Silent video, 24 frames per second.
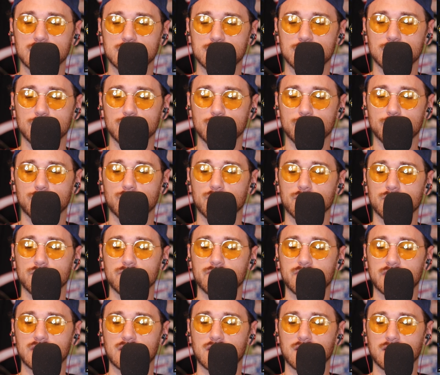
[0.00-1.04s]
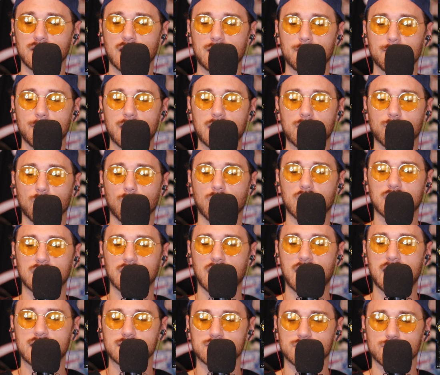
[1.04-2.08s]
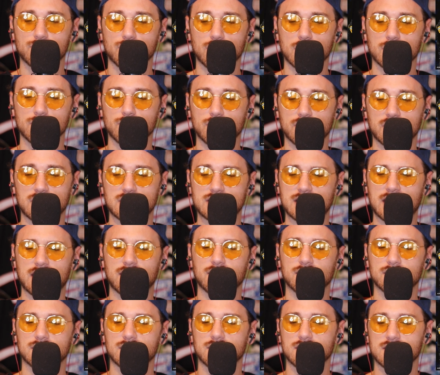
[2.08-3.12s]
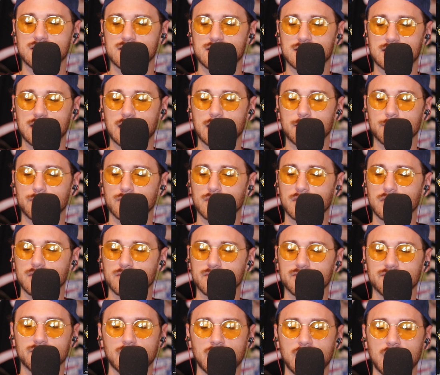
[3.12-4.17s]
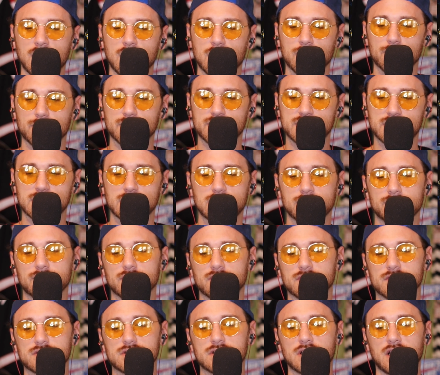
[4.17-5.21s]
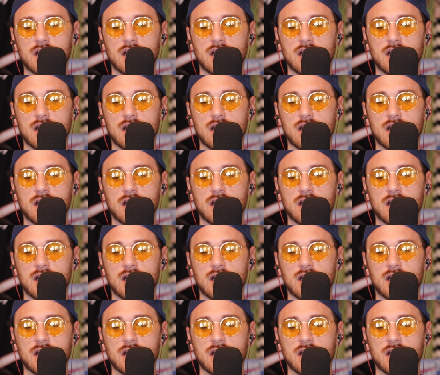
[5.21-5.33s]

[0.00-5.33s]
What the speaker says: to improve and make one last run with a talented stable of receivers.